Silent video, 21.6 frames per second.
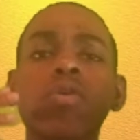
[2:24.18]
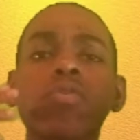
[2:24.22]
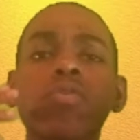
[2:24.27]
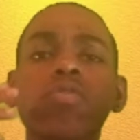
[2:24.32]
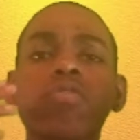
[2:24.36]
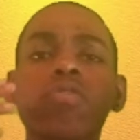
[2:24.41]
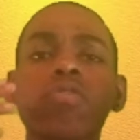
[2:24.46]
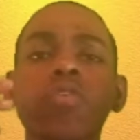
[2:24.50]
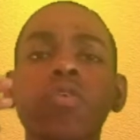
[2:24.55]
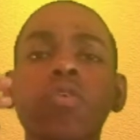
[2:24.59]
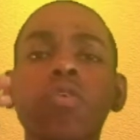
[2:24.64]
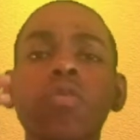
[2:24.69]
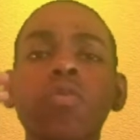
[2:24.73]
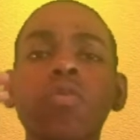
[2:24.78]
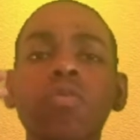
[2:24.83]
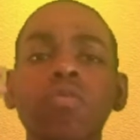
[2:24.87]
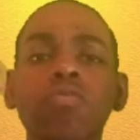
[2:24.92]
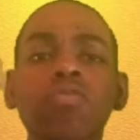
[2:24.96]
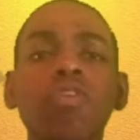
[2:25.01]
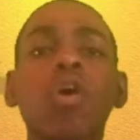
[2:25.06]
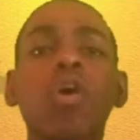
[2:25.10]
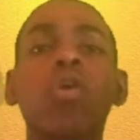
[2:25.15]
to
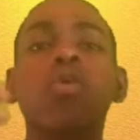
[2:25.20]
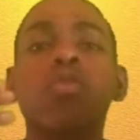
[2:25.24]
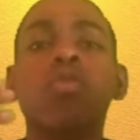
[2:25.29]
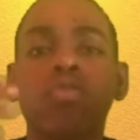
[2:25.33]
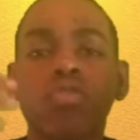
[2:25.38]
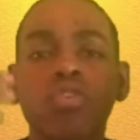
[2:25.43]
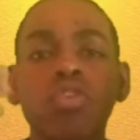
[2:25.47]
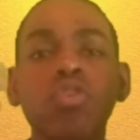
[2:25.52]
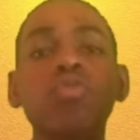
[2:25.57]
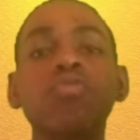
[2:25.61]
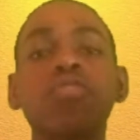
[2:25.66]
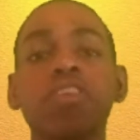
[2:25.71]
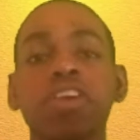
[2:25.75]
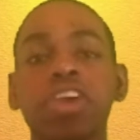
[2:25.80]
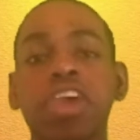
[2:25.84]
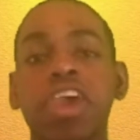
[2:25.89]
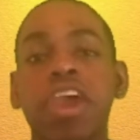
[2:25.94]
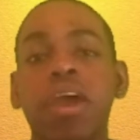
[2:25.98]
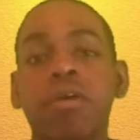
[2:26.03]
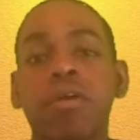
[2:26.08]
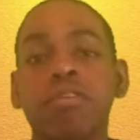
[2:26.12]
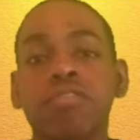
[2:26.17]
knew the
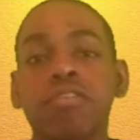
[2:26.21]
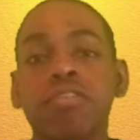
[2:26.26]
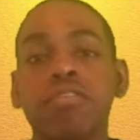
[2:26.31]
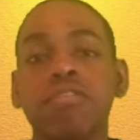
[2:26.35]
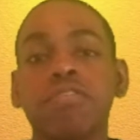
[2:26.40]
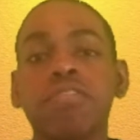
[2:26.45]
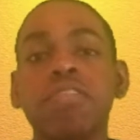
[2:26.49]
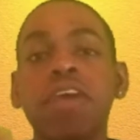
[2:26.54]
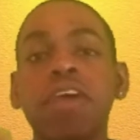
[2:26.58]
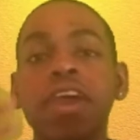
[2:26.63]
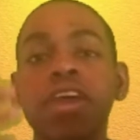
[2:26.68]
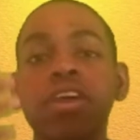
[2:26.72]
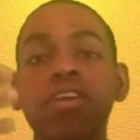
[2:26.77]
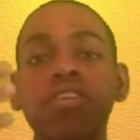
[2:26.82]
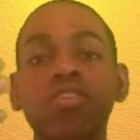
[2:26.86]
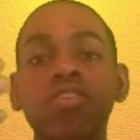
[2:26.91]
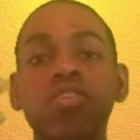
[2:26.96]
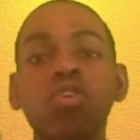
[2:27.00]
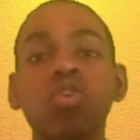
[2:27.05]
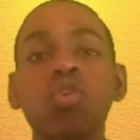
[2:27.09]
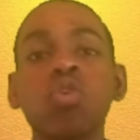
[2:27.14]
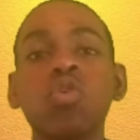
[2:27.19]
characters. They
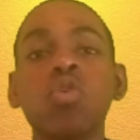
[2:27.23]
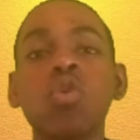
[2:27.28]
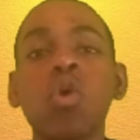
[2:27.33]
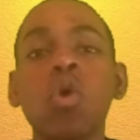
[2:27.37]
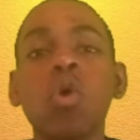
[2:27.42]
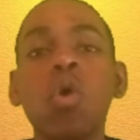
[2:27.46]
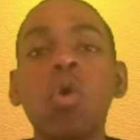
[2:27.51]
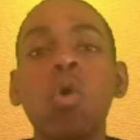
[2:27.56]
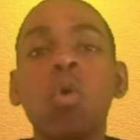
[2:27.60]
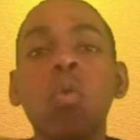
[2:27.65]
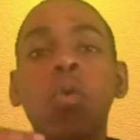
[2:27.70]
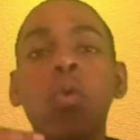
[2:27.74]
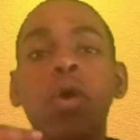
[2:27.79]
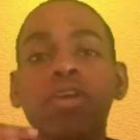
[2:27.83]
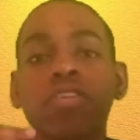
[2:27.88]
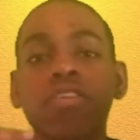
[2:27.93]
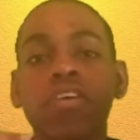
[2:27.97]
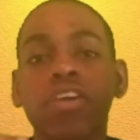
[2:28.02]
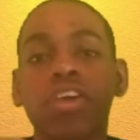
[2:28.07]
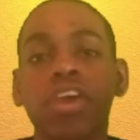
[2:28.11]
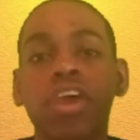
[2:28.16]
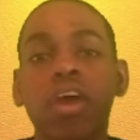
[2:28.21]
knew what
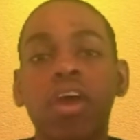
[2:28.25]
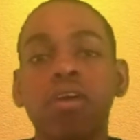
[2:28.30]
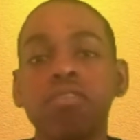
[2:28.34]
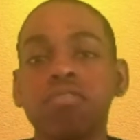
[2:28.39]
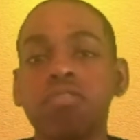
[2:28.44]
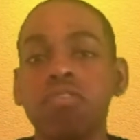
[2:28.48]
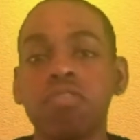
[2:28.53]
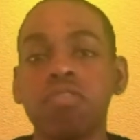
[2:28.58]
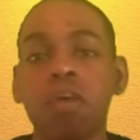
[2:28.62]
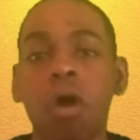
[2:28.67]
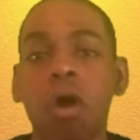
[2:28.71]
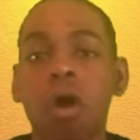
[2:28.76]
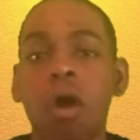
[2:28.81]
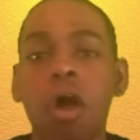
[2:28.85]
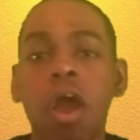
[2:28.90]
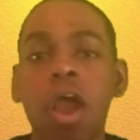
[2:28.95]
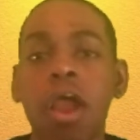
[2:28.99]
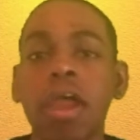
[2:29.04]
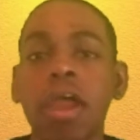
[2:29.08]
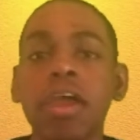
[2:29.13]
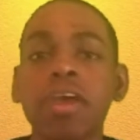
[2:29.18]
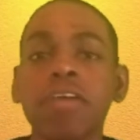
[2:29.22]
the characters
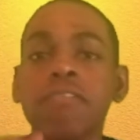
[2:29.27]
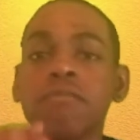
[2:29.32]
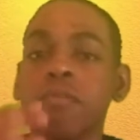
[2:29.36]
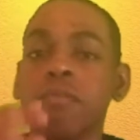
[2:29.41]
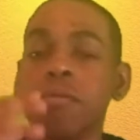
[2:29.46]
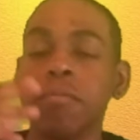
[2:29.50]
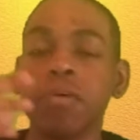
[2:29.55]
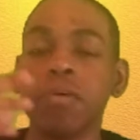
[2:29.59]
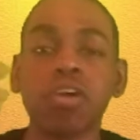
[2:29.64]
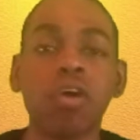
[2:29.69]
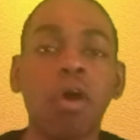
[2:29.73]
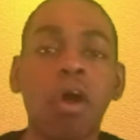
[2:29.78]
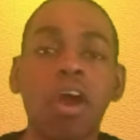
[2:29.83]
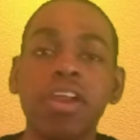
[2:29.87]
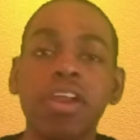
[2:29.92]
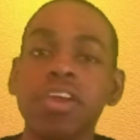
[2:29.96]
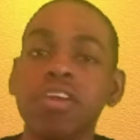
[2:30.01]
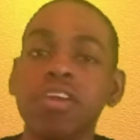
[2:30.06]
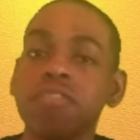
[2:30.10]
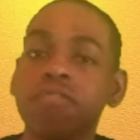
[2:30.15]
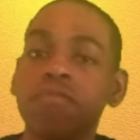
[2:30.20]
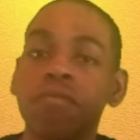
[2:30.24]
are from the
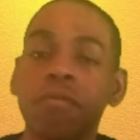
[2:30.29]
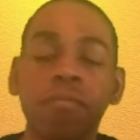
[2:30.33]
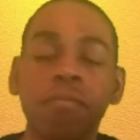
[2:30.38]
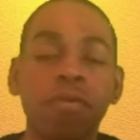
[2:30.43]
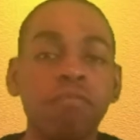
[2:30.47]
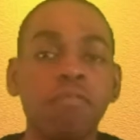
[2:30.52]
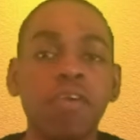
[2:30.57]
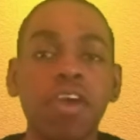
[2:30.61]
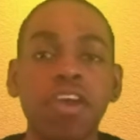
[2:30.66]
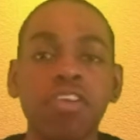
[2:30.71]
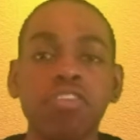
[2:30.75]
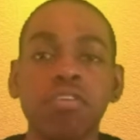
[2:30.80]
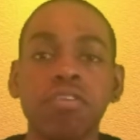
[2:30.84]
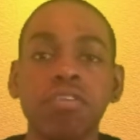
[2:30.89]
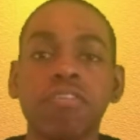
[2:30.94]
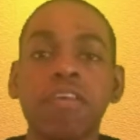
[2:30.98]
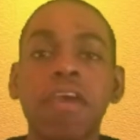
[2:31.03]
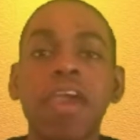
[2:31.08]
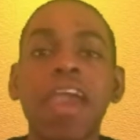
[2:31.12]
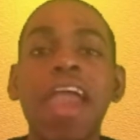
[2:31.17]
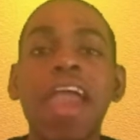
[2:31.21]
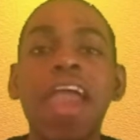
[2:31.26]
Guardians, from the Avengers,
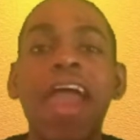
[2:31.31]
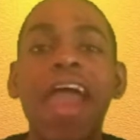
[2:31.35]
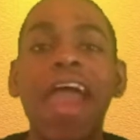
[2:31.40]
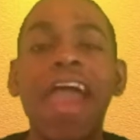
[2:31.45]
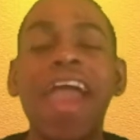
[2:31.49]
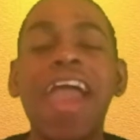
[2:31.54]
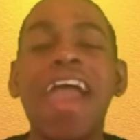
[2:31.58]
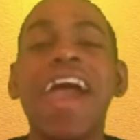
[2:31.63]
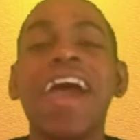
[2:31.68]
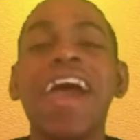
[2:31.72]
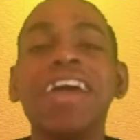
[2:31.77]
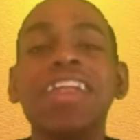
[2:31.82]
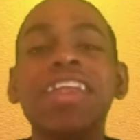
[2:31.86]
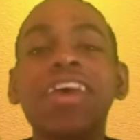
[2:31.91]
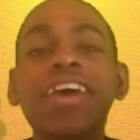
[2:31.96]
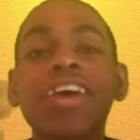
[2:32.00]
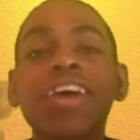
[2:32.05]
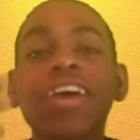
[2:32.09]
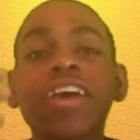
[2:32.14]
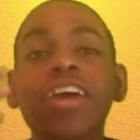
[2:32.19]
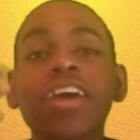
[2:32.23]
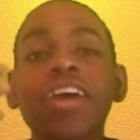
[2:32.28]
and
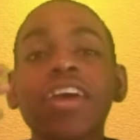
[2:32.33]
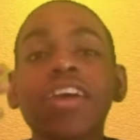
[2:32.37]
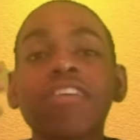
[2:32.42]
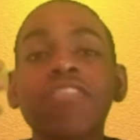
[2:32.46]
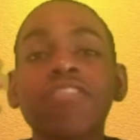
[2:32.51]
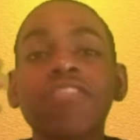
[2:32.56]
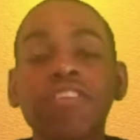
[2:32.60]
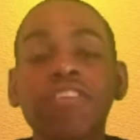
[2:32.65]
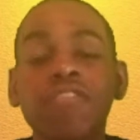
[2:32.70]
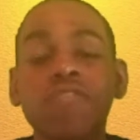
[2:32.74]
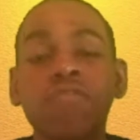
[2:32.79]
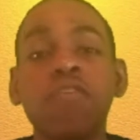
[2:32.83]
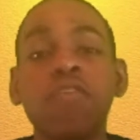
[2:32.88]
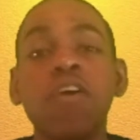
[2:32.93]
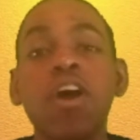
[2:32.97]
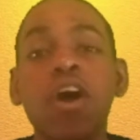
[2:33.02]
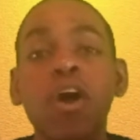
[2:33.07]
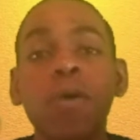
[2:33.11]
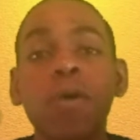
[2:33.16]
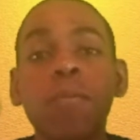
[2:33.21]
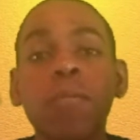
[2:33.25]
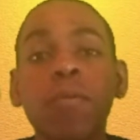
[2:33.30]
this
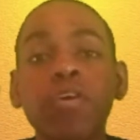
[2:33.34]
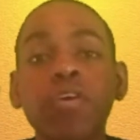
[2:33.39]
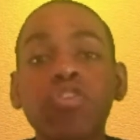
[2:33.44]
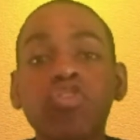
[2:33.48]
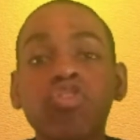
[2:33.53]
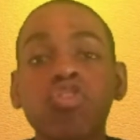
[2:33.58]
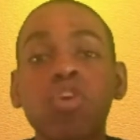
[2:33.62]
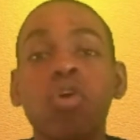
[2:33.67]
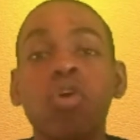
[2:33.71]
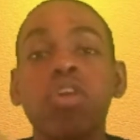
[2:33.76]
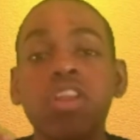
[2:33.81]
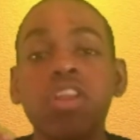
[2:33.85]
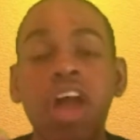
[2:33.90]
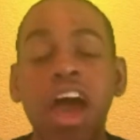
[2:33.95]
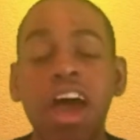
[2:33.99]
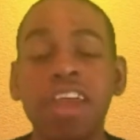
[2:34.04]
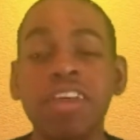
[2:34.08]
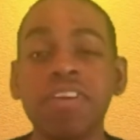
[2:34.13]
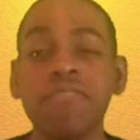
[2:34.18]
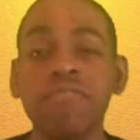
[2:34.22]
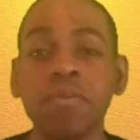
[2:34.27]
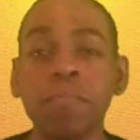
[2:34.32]
film showed a lot
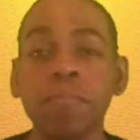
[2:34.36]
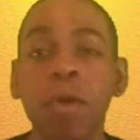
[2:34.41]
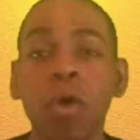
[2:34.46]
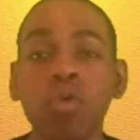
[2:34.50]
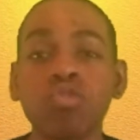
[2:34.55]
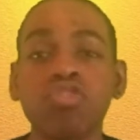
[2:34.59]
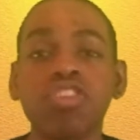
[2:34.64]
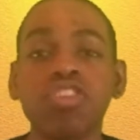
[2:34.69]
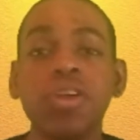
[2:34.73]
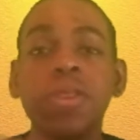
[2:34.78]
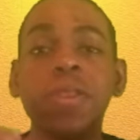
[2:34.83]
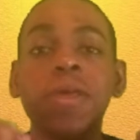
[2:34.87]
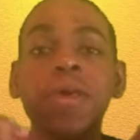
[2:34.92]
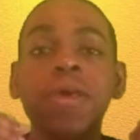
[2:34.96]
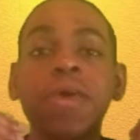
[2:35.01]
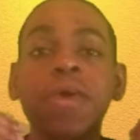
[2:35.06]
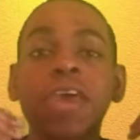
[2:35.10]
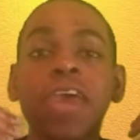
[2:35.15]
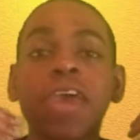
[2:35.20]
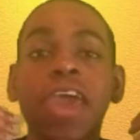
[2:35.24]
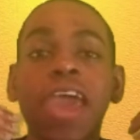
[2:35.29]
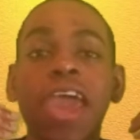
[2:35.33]
of emotion
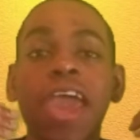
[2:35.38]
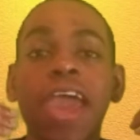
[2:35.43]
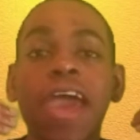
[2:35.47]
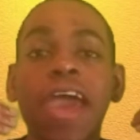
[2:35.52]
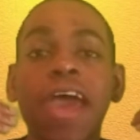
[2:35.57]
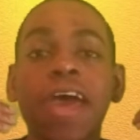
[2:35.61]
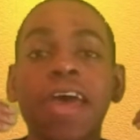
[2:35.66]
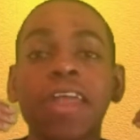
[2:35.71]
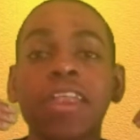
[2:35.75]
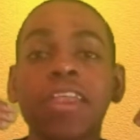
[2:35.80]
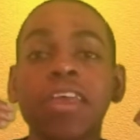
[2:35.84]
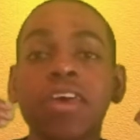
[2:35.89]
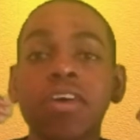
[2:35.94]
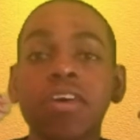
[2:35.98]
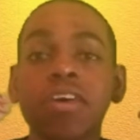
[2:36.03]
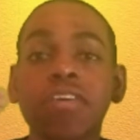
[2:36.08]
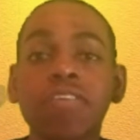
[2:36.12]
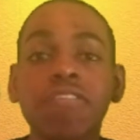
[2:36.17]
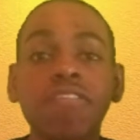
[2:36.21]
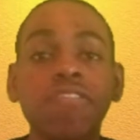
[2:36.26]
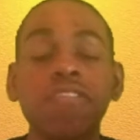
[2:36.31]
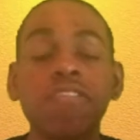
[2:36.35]
and
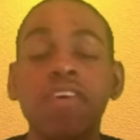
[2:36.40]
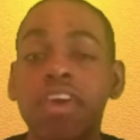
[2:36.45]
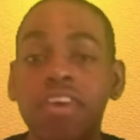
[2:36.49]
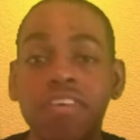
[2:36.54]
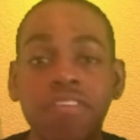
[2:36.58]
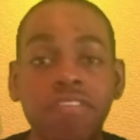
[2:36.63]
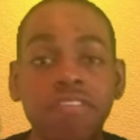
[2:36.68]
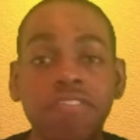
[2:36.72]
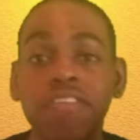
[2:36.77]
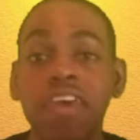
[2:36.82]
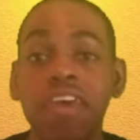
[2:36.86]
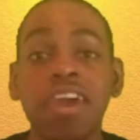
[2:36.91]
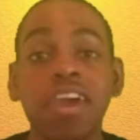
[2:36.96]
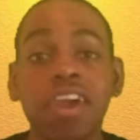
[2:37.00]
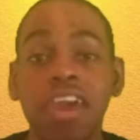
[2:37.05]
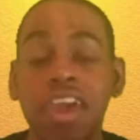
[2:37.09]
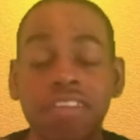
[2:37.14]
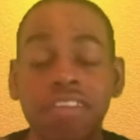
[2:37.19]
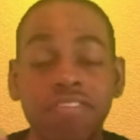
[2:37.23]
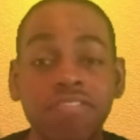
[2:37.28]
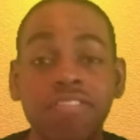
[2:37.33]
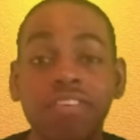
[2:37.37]

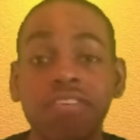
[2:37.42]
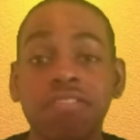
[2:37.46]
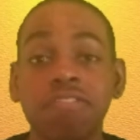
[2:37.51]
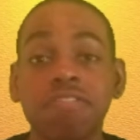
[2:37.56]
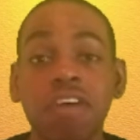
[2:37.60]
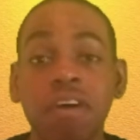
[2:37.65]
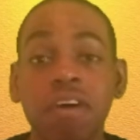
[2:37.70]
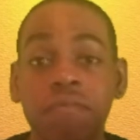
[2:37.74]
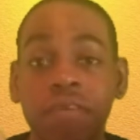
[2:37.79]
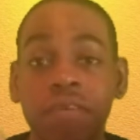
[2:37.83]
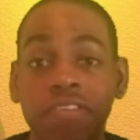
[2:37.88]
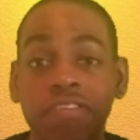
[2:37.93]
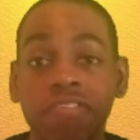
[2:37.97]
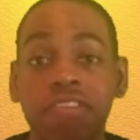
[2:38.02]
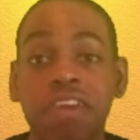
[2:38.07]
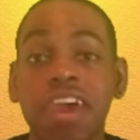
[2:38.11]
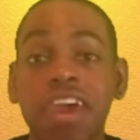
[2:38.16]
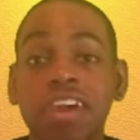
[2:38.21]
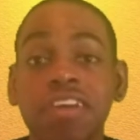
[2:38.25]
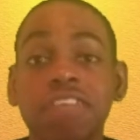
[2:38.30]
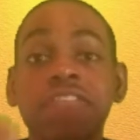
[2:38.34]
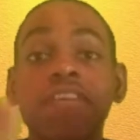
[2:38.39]
the stuff at
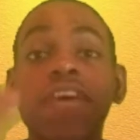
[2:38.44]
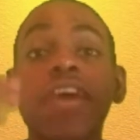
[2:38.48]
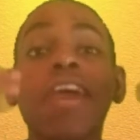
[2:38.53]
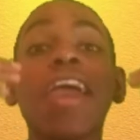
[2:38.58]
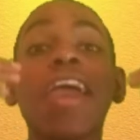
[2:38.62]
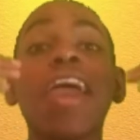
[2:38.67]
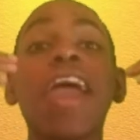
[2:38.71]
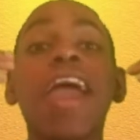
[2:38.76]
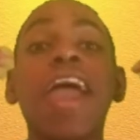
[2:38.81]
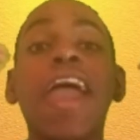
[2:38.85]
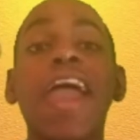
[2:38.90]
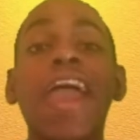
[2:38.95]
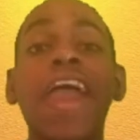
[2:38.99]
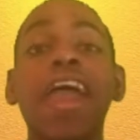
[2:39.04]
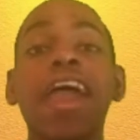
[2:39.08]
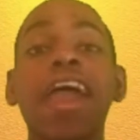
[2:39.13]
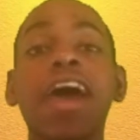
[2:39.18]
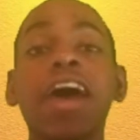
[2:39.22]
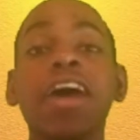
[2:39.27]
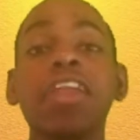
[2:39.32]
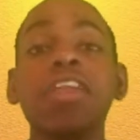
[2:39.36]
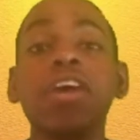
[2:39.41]
stakes,
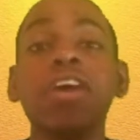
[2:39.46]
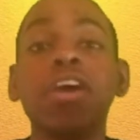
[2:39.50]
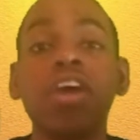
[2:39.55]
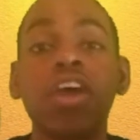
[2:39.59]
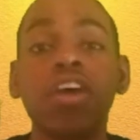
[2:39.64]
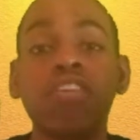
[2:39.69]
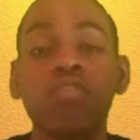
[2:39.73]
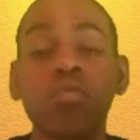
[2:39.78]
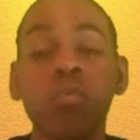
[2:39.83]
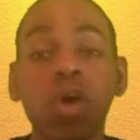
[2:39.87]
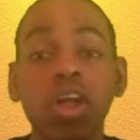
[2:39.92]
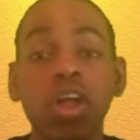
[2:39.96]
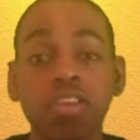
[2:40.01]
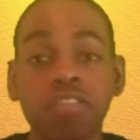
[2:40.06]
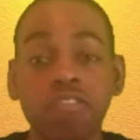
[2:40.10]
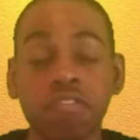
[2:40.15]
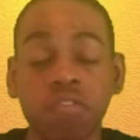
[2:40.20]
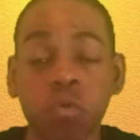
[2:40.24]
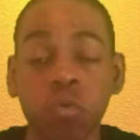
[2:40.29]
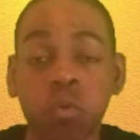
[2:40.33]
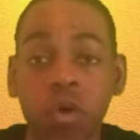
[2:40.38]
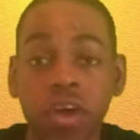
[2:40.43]
and as well as
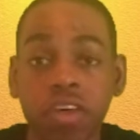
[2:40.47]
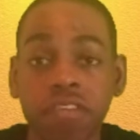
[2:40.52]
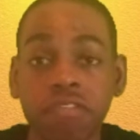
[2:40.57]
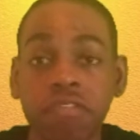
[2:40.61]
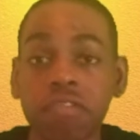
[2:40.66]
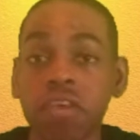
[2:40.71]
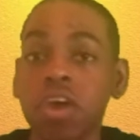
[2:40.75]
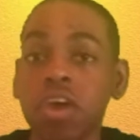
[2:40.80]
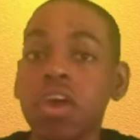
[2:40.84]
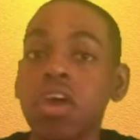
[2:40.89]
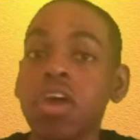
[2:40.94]
twists.